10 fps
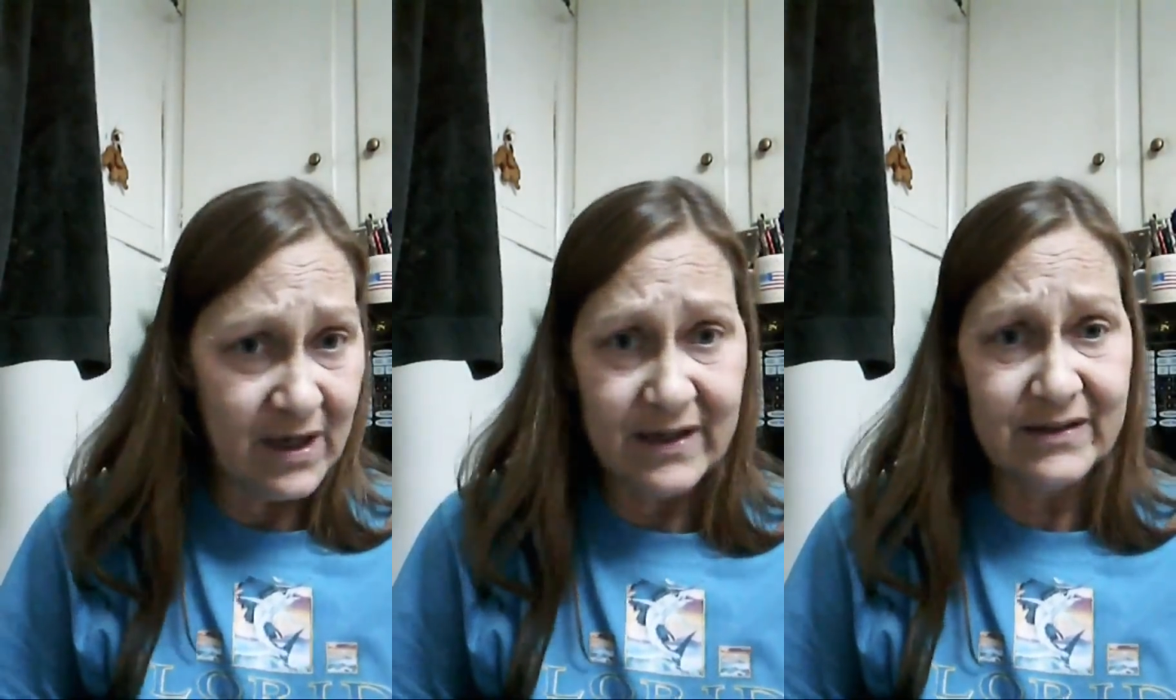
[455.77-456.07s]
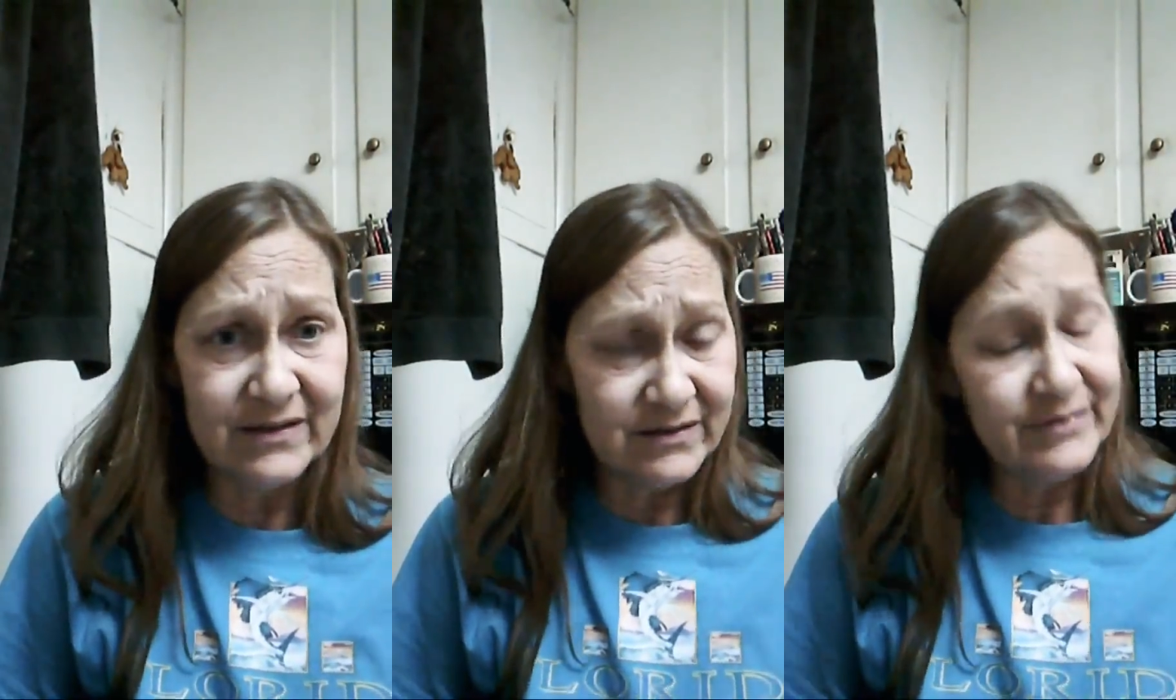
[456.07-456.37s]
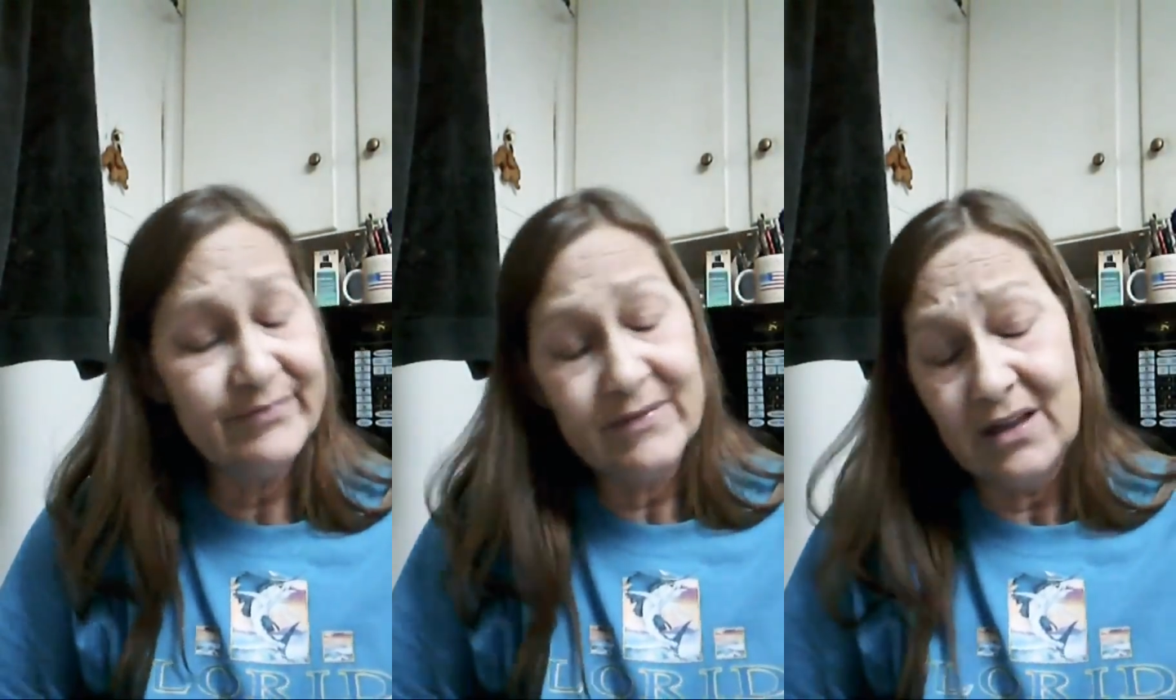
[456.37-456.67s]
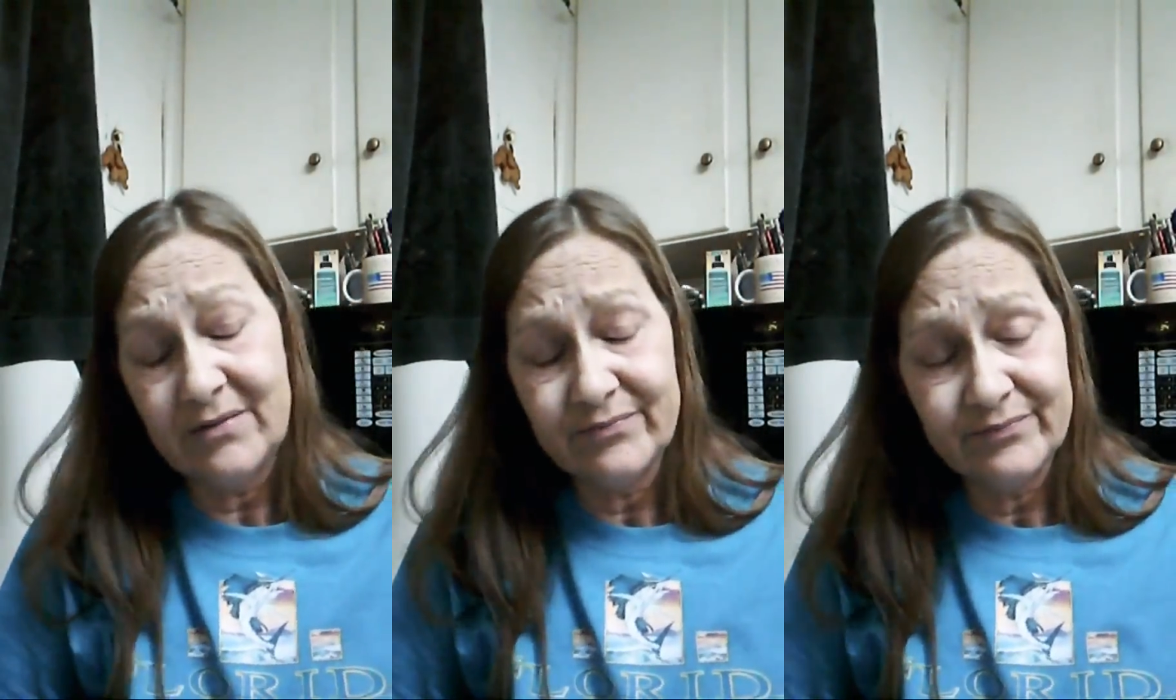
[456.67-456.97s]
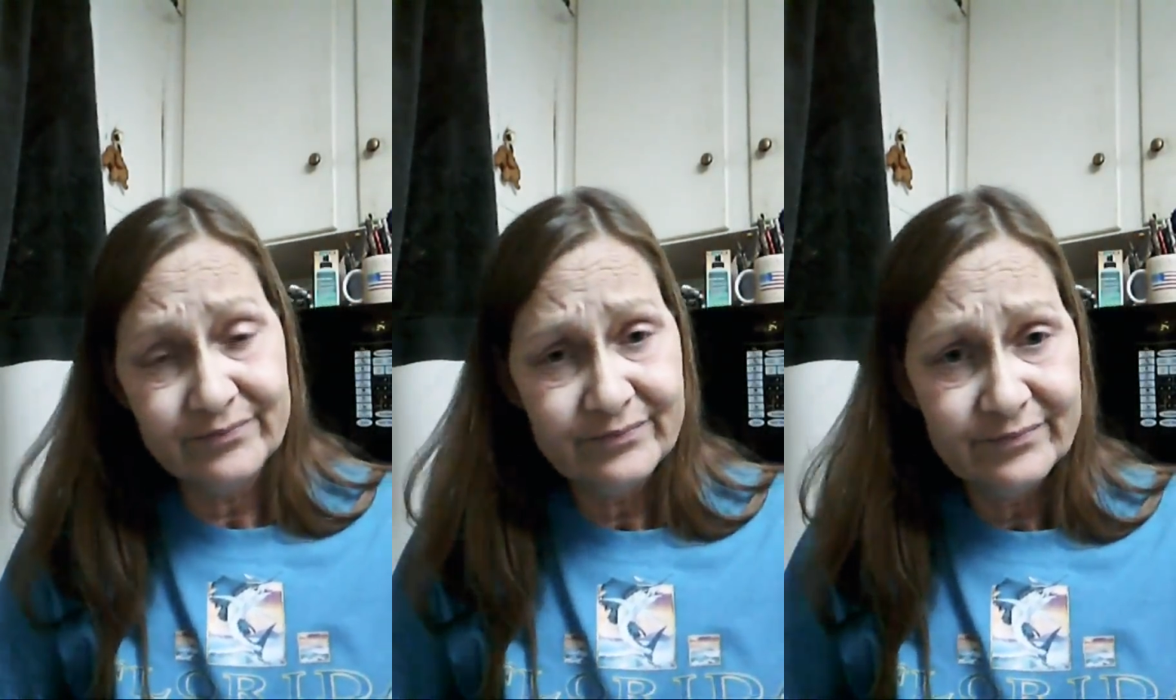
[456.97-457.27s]
and yeah,
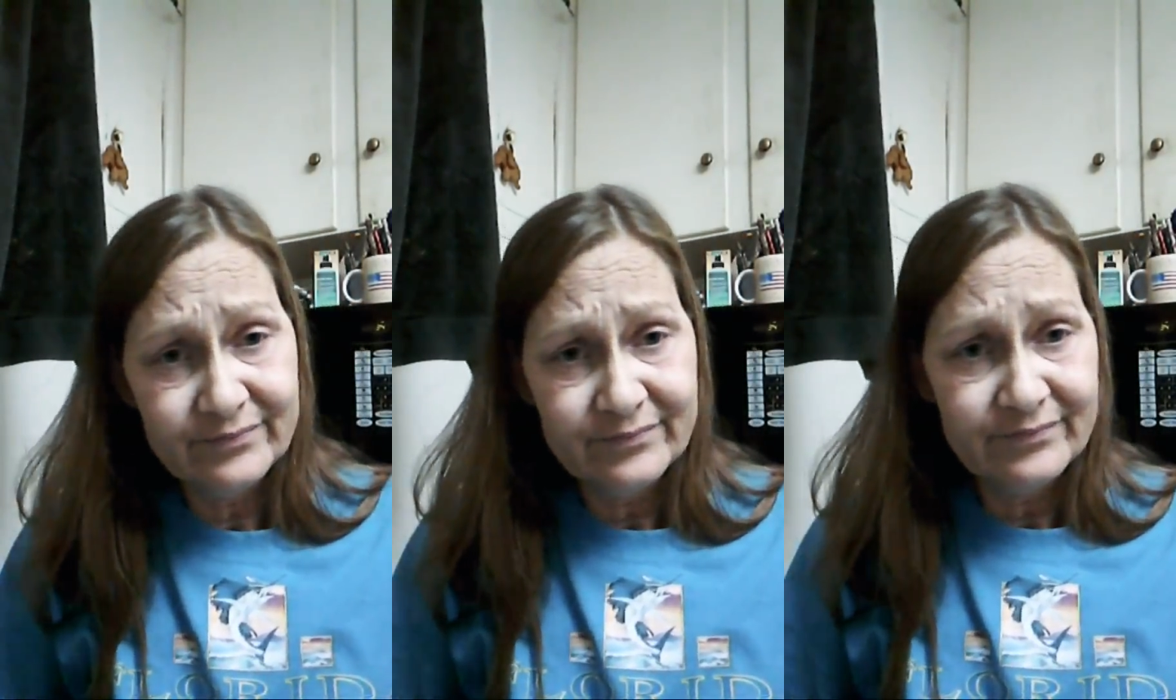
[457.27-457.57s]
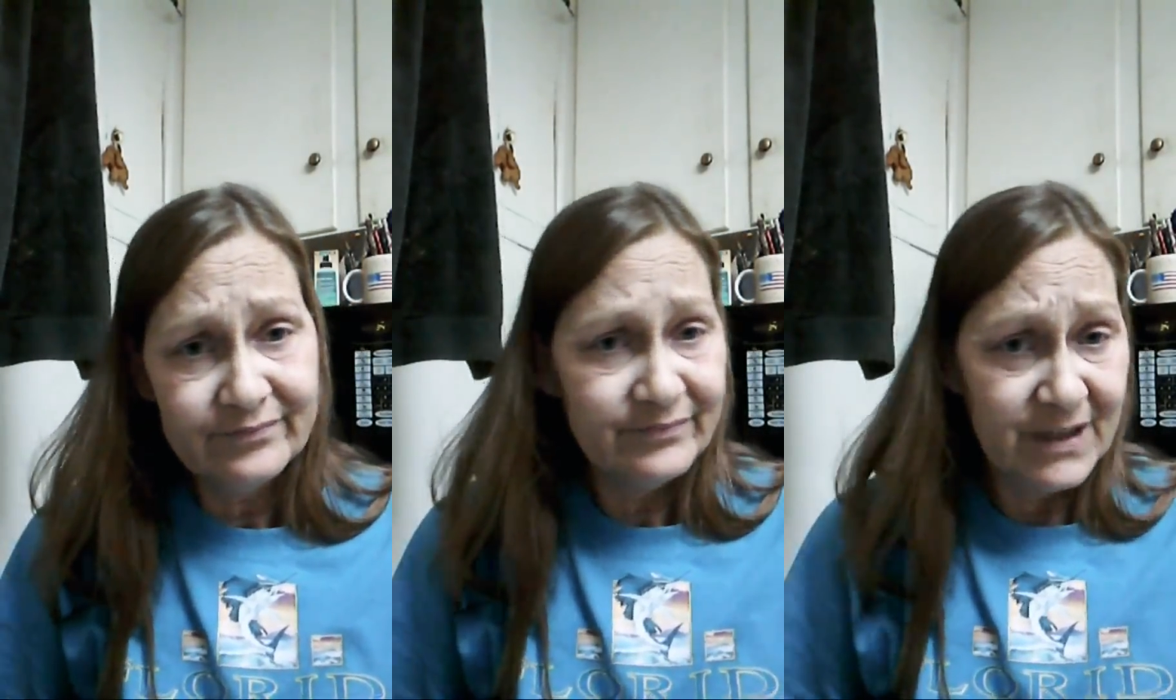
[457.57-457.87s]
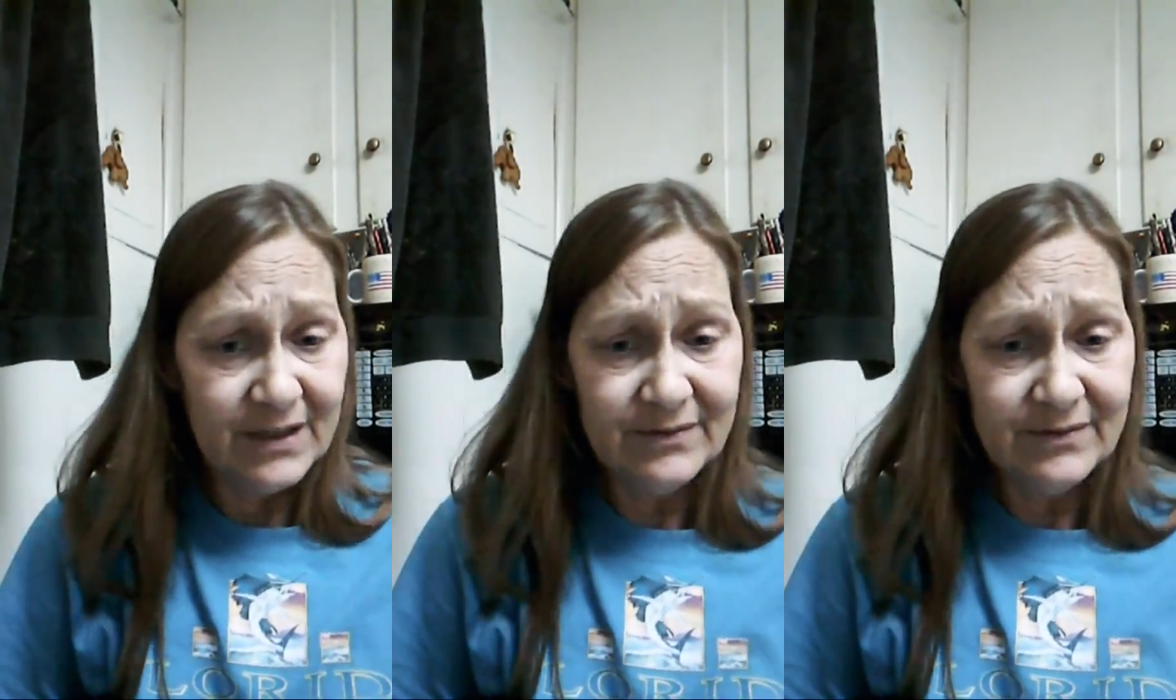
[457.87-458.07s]
yeah,